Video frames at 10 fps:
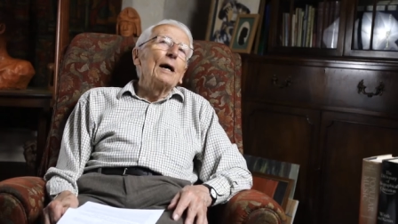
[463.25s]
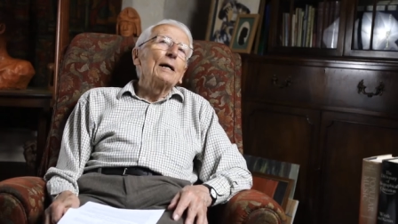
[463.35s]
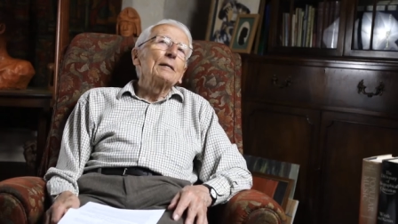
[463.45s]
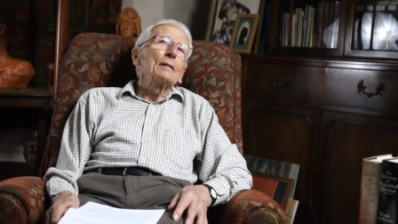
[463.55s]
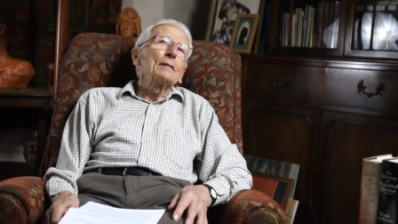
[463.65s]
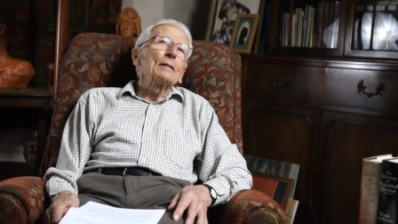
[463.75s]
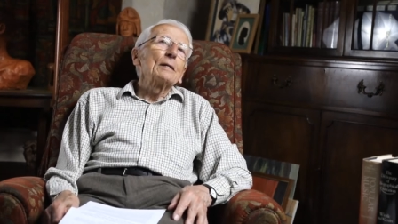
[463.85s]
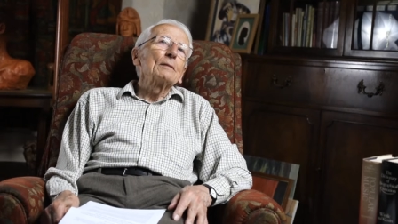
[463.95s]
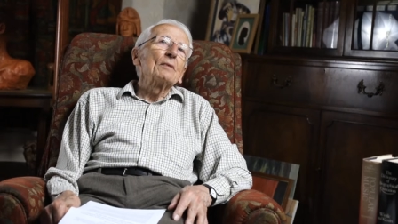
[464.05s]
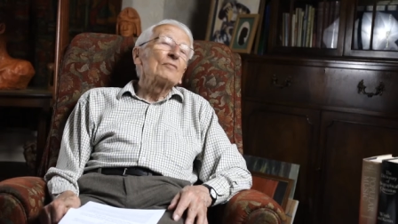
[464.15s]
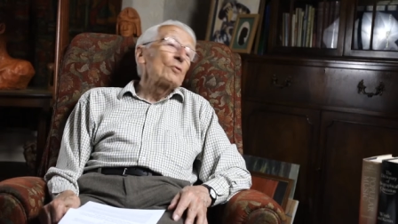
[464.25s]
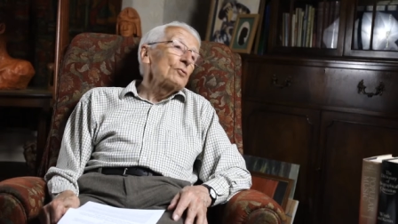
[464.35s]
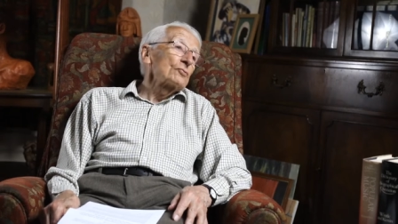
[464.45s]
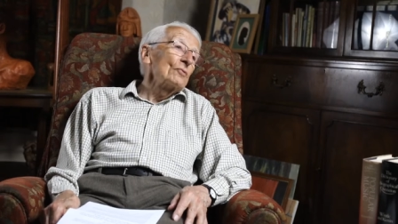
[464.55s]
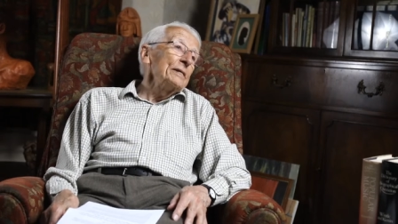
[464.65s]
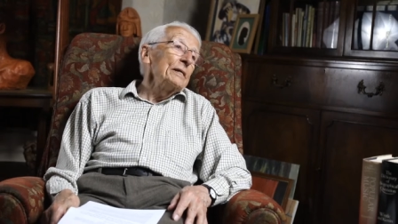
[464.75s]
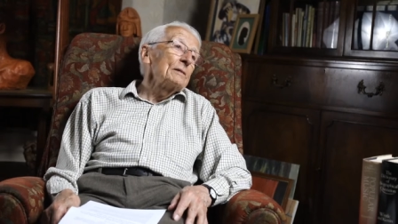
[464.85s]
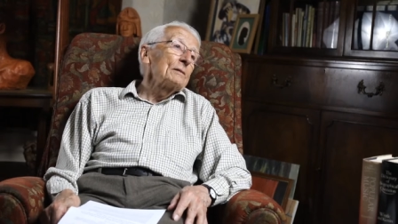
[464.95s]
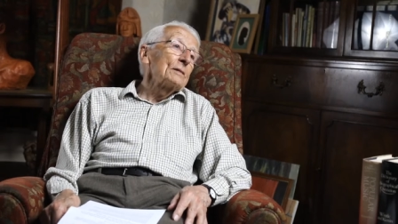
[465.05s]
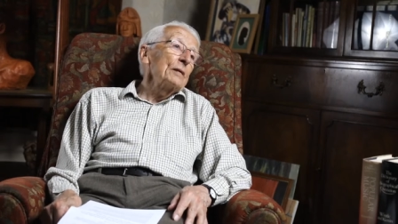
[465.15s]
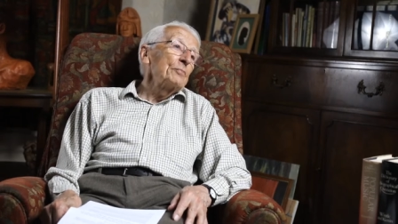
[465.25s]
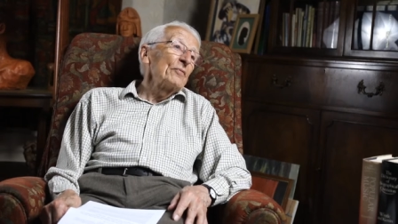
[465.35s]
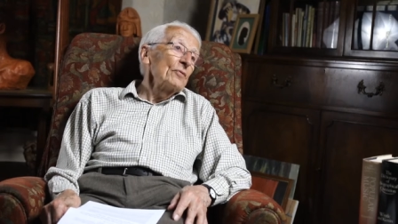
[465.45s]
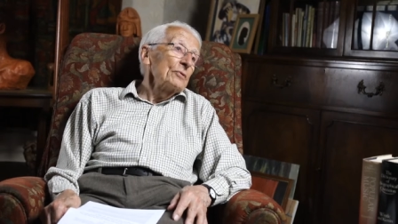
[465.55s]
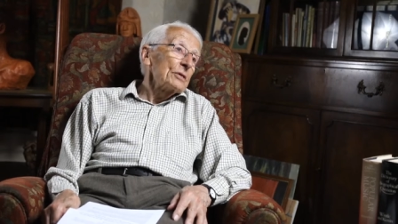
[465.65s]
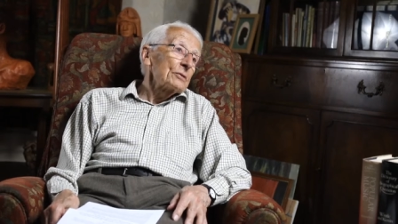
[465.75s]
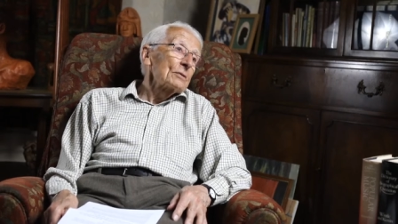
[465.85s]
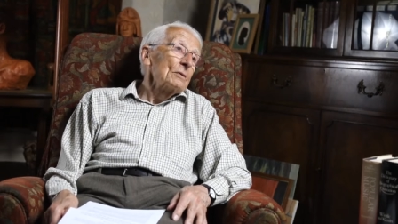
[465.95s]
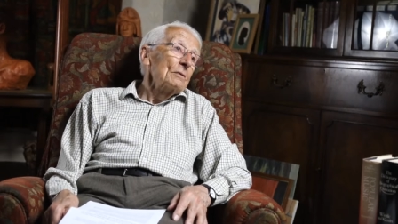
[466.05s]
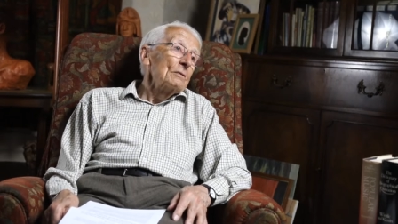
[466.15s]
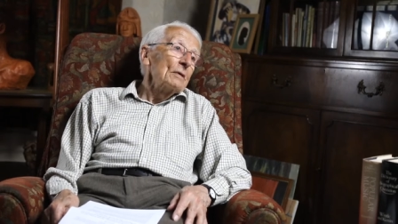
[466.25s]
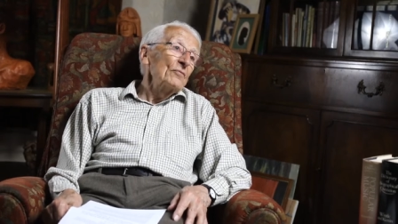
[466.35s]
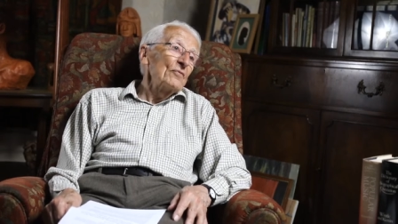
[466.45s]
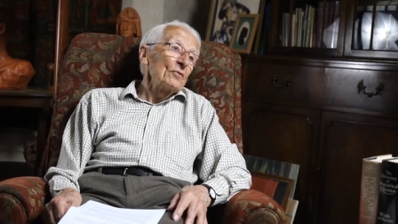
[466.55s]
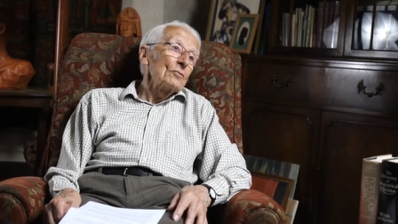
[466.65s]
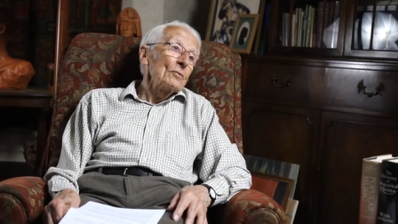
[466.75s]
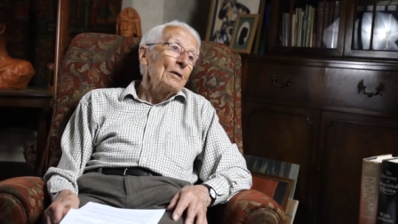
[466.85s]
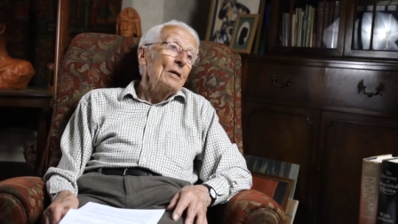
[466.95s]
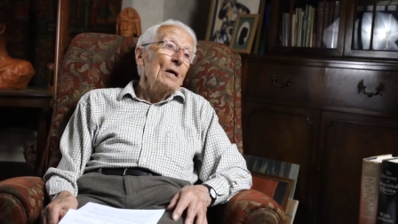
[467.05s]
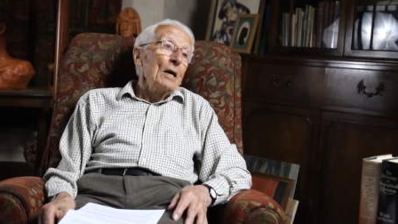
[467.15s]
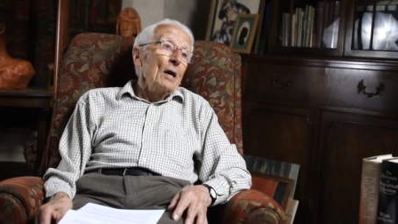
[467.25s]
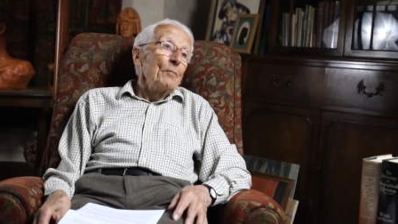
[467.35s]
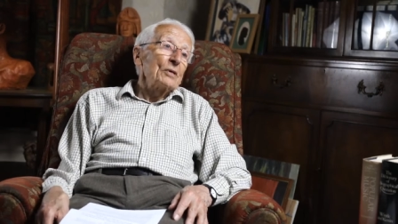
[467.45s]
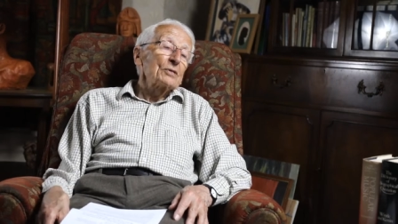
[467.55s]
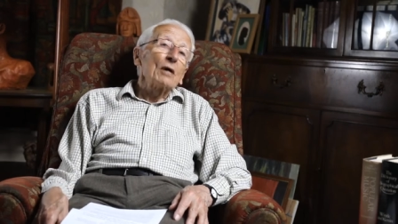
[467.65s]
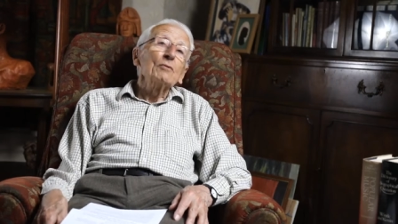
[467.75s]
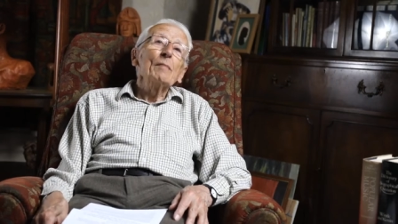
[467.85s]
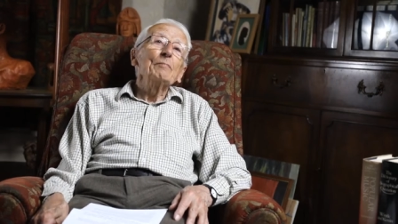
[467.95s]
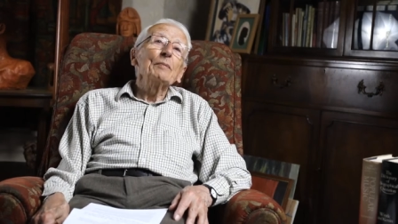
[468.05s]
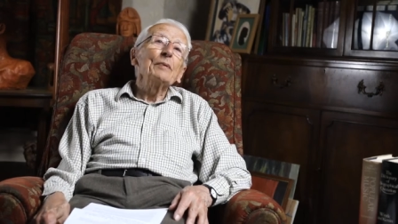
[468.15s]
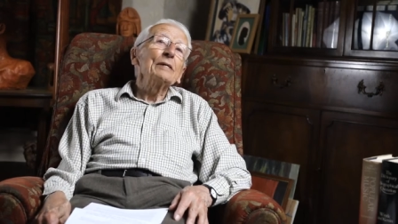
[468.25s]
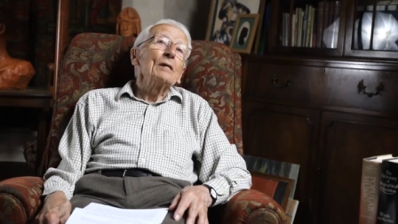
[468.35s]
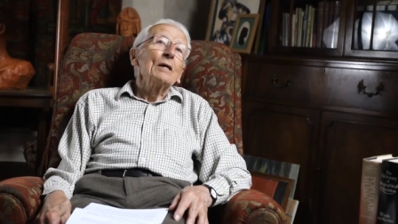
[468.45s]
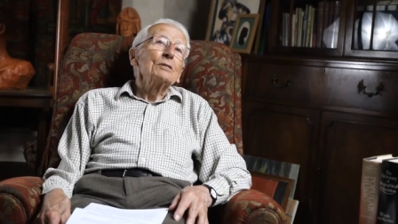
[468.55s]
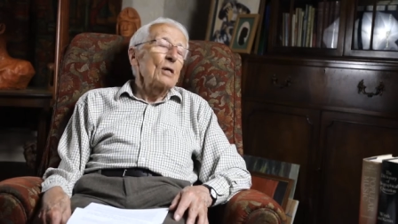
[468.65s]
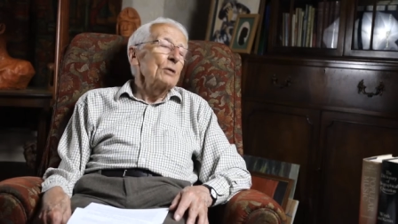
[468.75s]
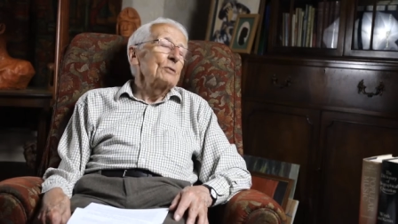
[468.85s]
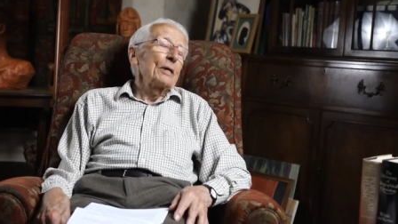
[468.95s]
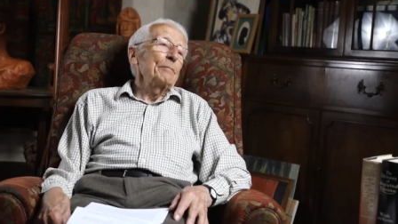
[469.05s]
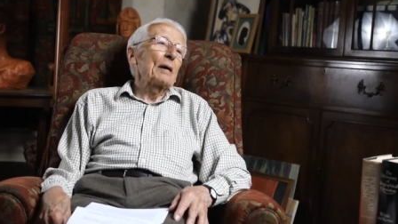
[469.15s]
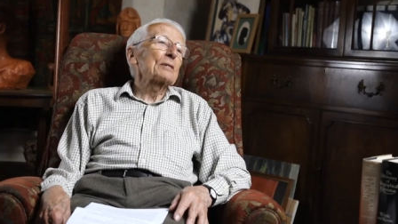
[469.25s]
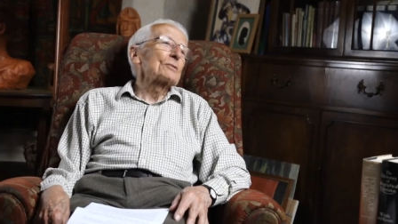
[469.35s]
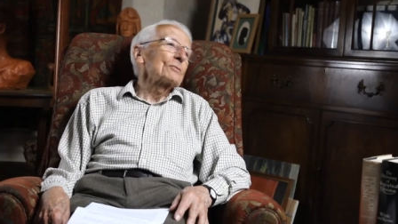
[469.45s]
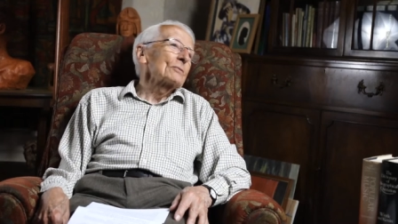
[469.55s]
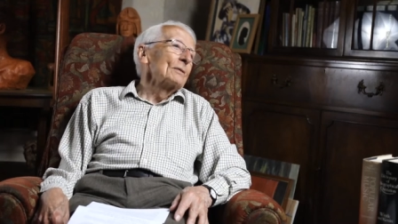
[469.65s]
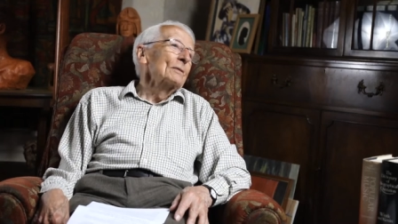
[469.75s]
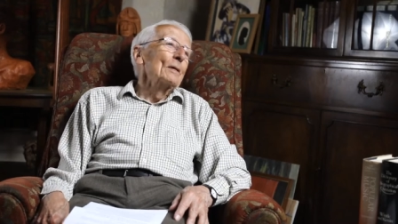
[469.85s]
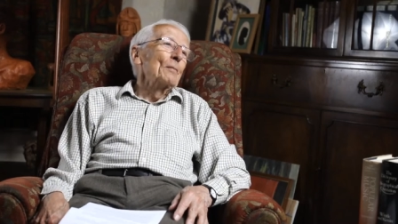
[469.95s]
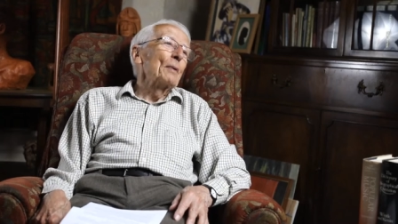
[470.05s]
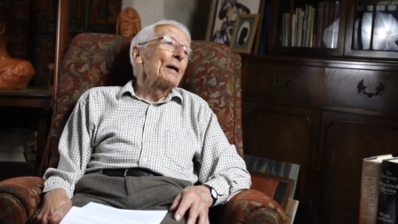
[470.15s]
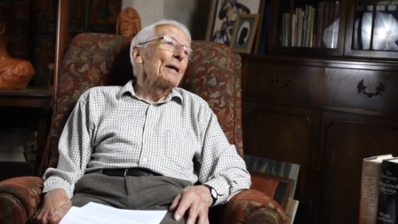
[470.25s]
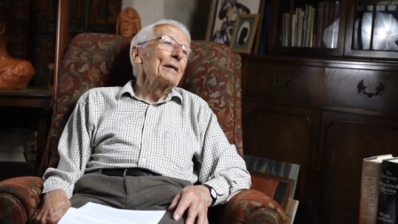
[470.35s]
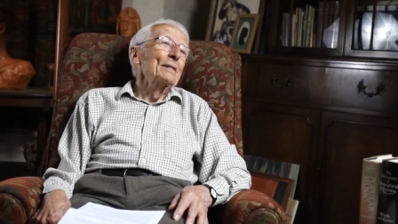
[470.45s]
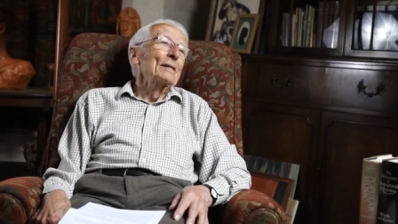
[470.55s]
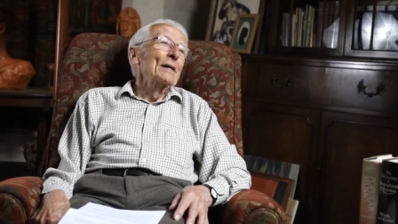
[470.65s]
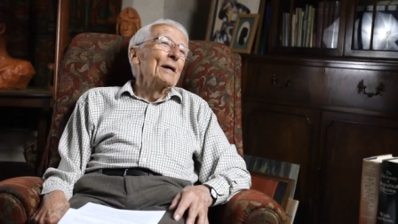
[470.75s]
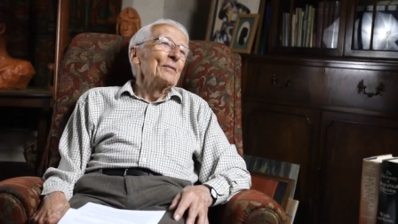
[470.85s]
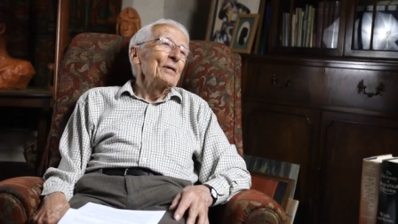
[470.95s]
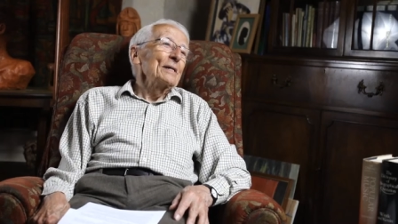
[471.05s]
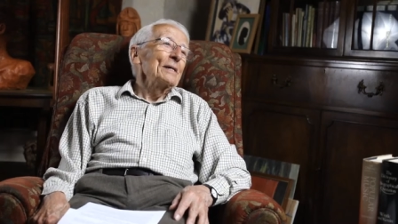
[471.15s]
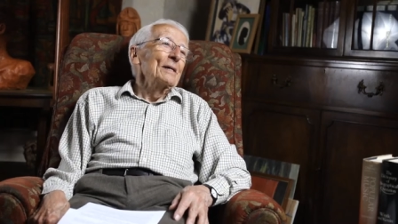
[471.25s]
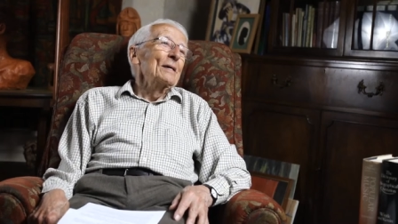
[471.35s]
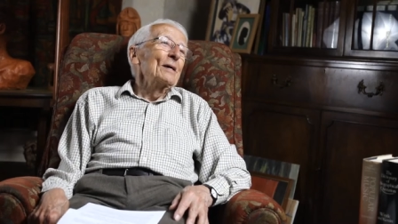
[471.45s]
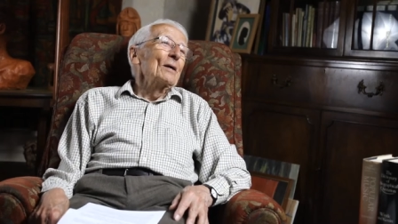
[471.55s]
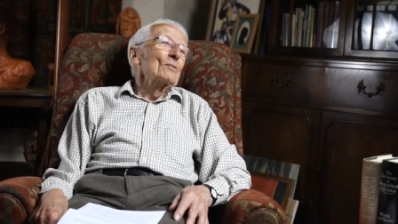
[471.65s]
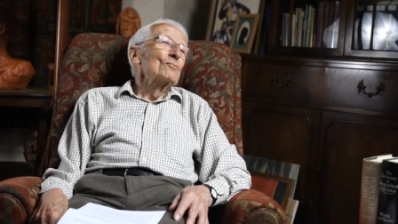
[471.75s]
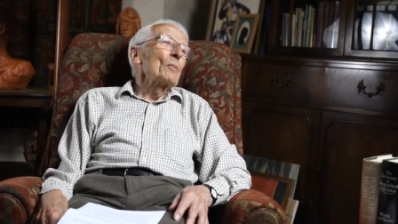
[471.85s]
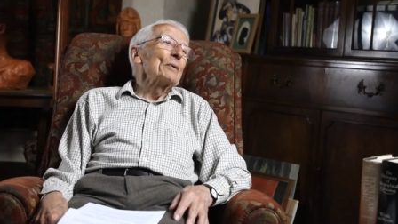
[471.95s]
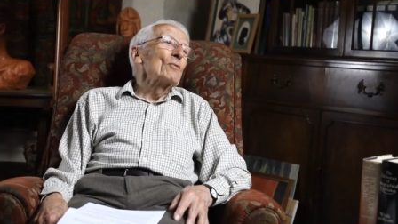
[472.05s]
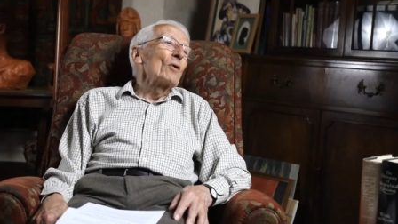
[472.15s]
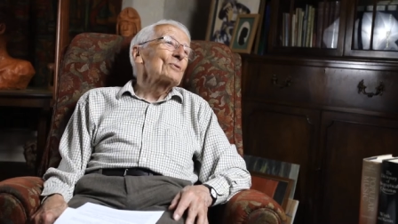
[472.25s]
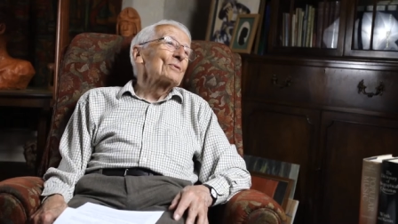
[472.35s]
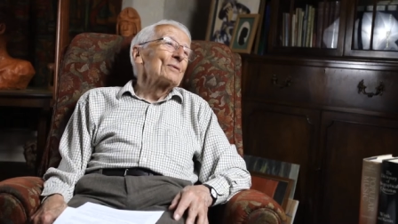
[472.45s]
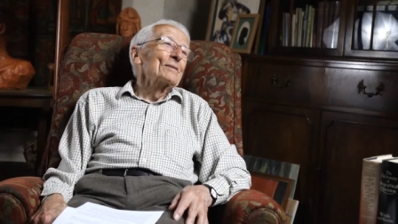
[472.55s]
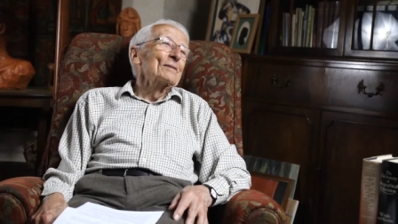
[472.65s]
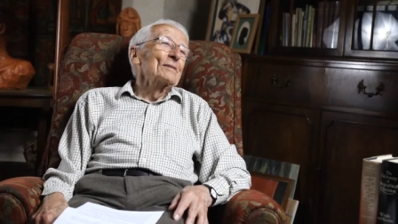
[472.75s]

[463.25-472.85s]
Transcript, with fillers: And, um, of course, reading De Profundis in full, because I remember being totally puzzled by the Robbie Ross